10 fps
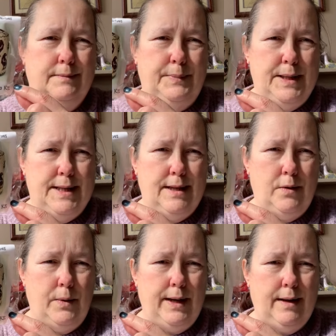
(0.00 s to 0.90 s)
Petite
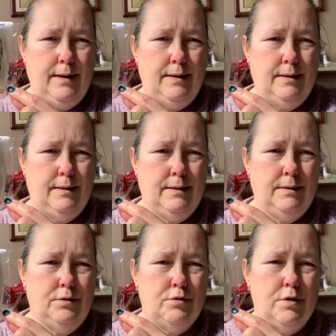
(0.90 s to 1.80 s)
Quaker
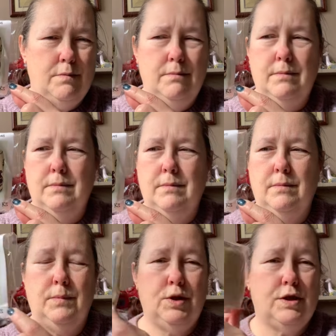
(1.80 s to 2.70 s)
drum,
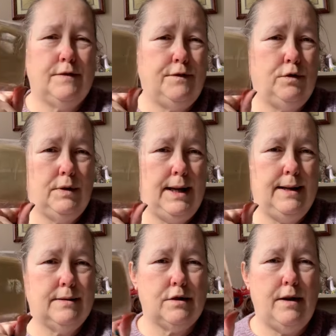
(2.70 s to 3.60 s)
which is a full kit.
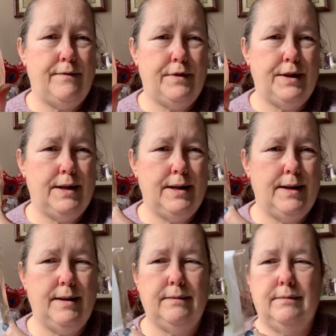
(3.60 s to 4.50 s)
It's got everything in
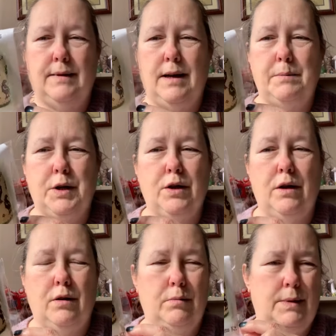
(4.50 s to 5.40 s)
it. I'm not going to
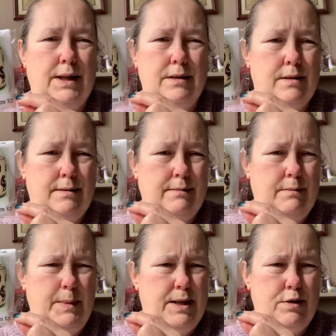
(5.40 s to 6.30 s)
open it because it would
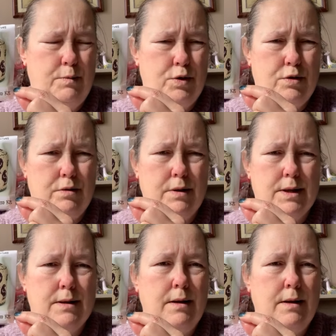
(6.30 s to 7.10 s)
make too much noise.